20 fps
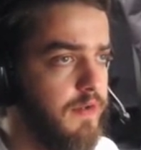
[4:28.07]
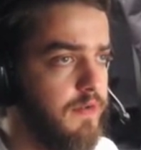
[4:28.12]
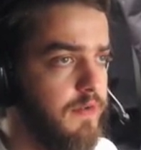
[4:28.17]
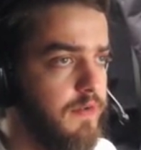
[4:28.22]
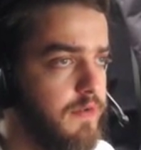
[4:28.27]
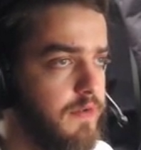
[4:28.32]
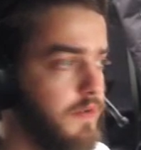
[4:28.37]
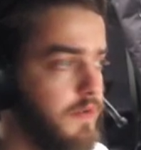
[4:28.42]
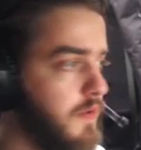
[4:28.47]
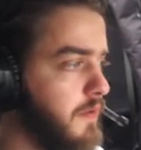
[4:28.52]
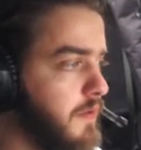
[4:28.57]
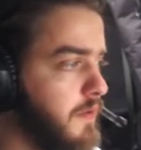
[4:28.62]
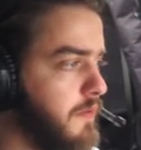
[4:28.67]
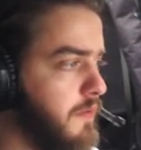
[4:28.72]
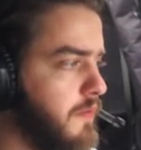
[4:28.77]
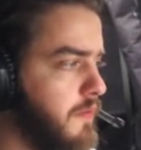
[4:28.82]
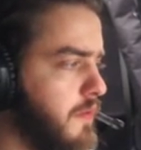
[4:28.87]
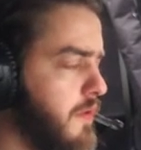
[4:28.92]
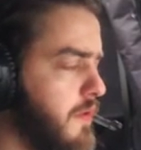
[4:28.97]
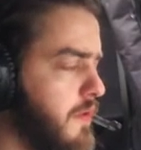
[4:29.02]
A
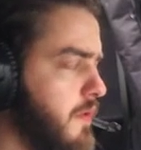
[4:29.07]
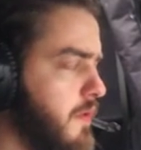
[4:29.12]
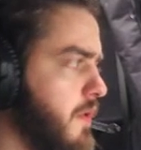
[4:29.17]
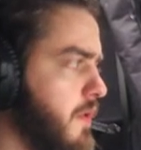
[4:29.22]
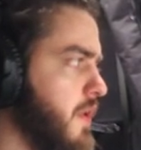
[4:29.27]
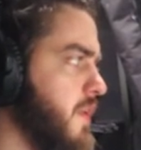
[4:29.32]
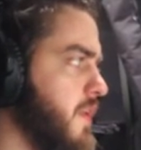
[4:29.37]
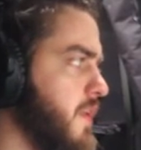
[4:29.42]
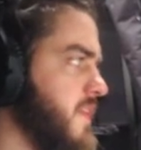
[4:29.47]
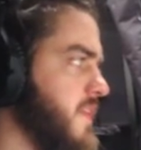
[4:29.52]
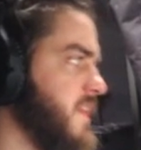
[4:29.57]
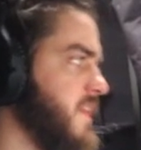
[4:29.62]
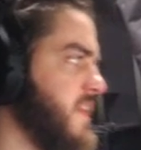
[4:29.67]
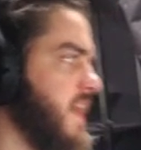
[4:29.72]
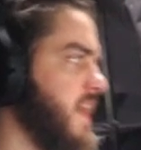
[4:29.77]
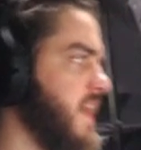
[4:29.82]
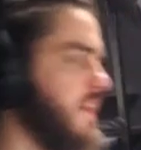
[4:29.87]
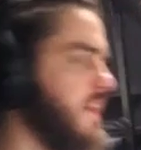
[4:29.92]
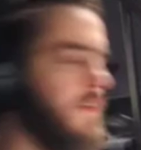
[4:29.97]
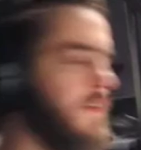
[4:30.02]

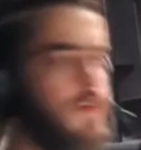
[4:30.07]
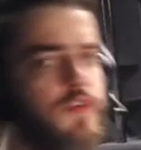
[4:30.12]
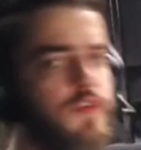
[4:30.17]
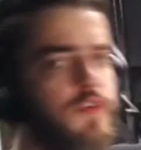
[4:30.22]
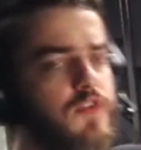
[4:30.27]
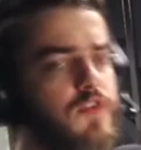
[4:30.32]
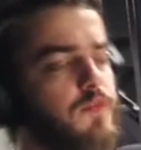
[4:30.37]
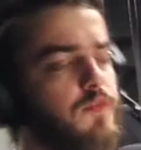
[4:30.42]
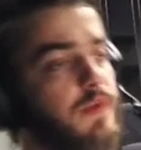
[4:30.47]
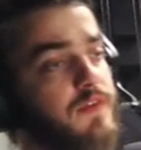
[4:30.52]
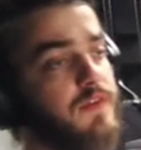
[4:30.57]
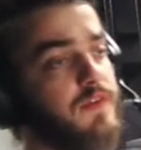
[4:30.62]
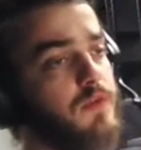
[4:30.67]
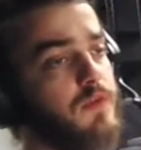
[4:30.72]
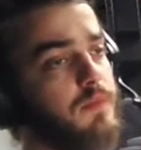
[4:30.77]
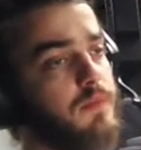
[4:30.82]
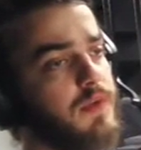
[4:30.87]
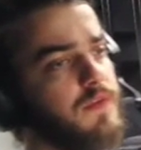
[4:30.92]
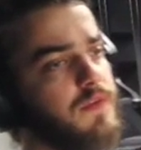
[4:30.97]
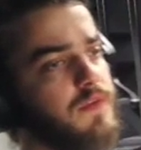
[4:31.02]
steady source of
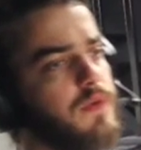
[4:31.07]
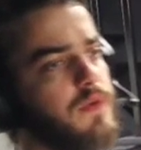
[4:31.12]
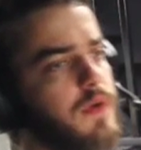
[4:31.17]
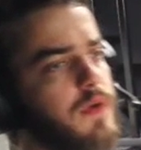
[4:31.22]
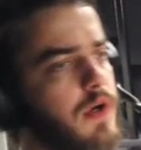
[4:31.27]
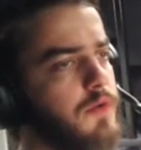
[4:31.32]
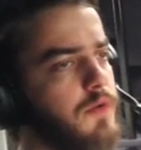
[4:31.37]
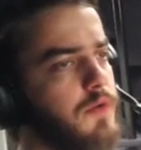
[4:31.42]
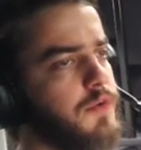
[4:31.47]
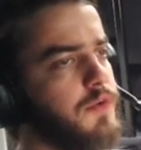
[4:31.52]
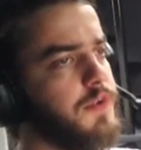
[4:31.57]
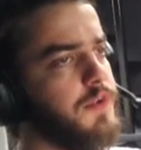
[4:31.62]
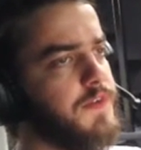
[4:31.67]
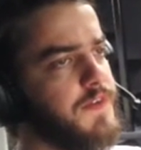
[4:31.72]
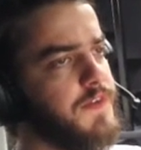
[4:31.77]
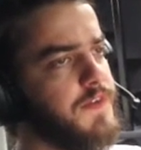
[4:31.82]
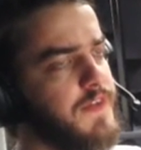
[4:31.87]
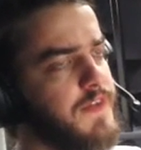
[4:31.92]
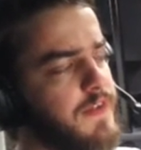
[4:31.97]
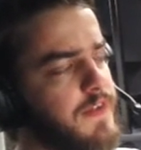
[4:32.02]
+1/+1 counters,
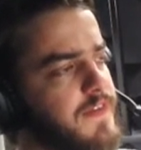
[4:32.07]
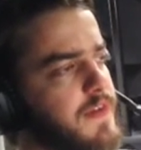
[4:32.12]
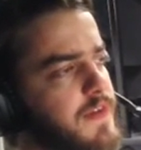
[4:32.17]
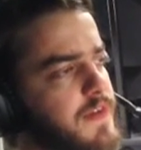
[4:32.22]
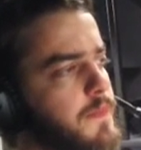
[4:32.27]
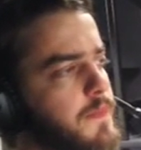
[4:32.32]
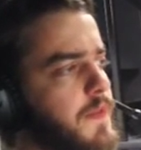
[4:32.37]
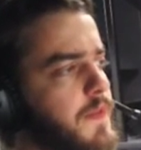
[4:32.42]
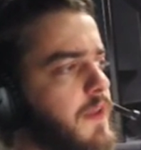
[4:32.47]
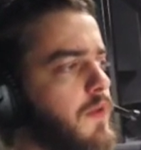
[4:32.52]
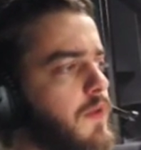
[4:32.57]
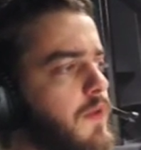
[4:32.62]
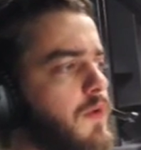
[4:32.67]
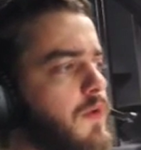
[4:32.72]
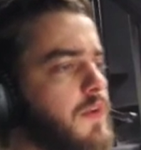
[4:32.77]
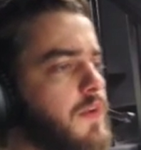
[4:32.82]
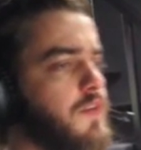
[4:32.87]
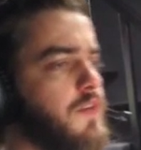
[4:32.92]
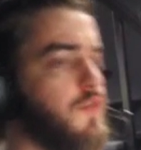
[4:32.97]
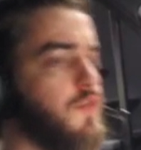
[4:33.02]
still something you want
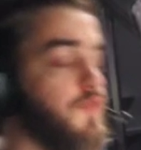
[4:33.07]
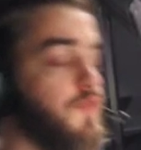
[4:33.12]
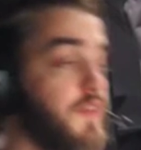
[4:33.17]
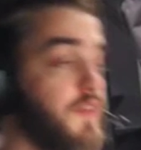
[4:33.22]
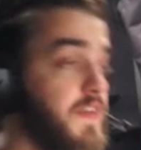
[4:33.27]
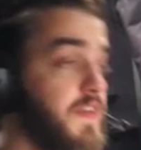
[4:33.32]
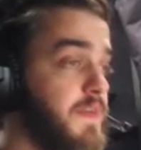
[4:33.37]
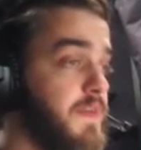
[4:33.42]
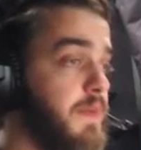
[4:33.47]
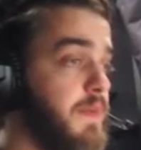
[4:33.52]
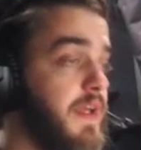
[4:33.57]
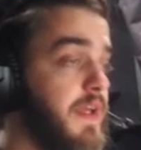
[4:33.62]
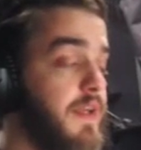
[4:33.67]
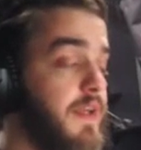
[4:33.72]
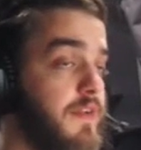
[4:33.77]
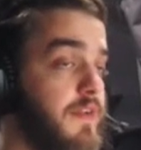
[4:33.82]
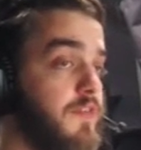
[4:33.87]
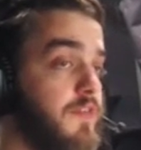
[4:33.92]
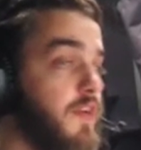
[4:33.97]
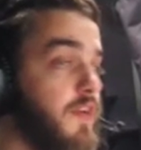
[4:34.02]
to first pick in a
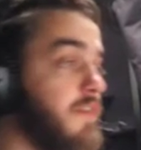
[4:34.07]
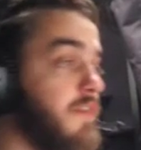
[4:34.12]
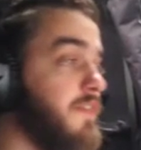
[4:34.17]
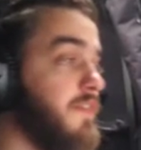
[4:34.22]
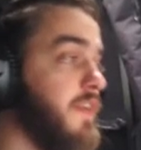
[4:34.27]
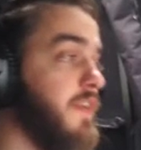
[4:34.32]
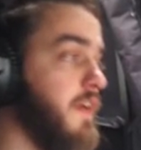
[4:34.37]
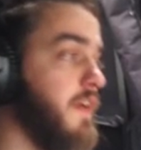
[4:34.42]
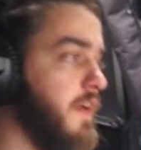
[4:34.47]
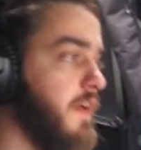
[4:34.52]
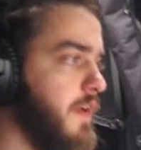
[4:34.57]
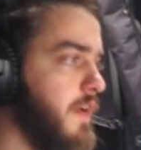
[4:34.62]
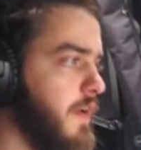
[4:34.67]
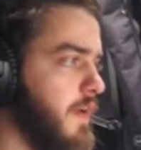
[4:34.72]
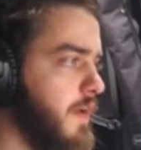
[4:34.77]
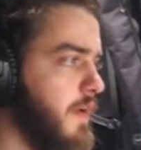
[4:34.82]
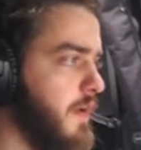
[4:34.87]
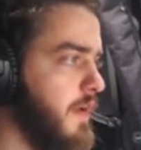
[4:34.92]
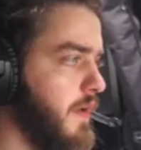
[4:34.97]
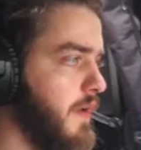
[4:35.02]
draft
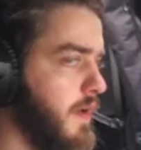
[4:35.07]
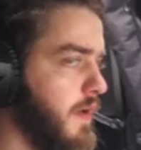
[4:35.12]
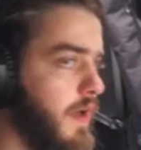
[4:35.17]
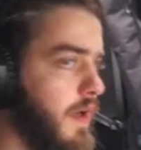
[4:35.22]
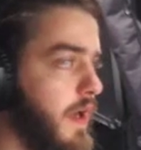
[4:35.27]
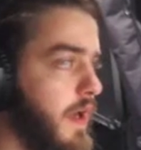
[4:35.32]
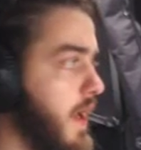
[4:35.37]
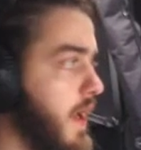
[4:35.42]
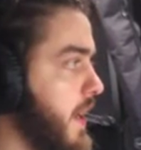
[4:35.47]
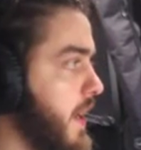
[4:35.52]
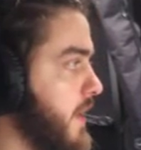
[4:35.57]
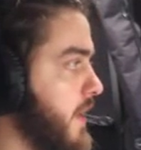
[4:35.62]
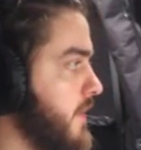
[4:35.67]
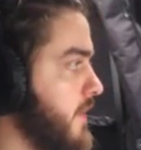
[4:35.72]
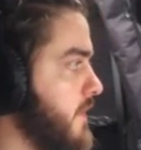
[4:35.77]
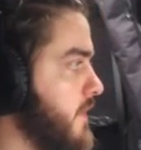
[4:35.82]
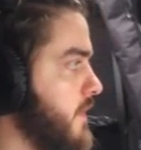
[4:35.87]
and